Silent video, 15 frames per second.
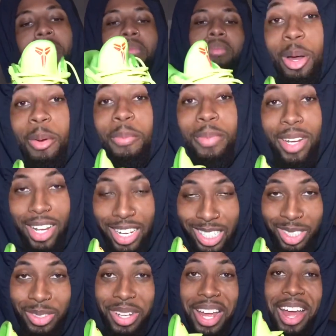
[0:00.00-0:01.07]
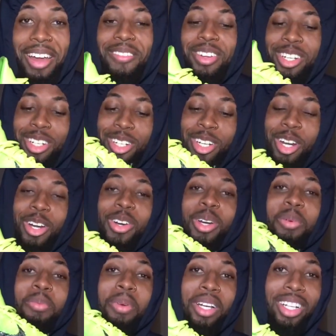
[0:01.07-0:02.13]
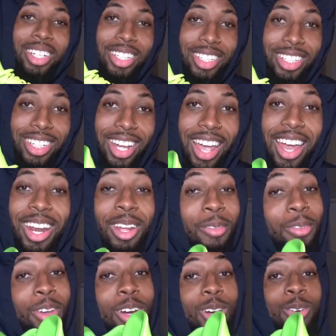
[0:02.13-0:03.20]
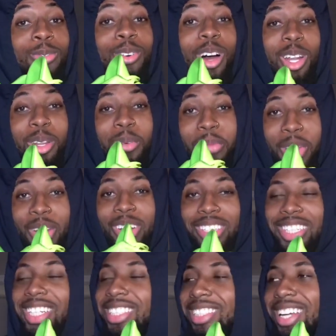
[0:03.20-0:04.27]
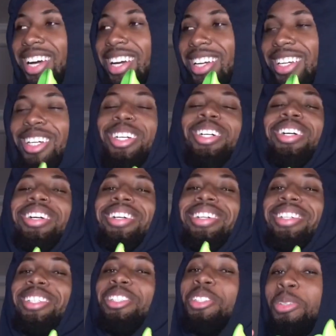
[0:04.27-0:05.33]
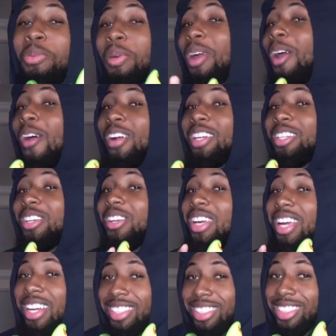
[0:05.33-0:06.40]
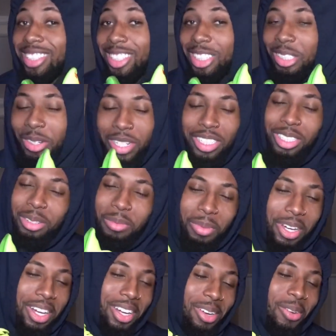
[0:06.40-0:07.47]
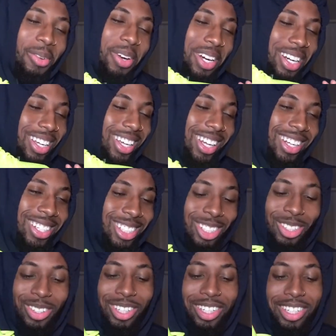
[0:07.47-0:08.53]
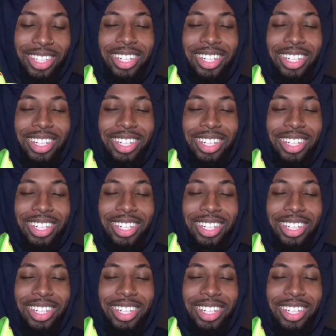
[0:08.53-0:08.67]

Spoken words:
Up next, we have durability. And if y'all follow me on TikTok, you may already know the answer to this question, but we're gonna get into it.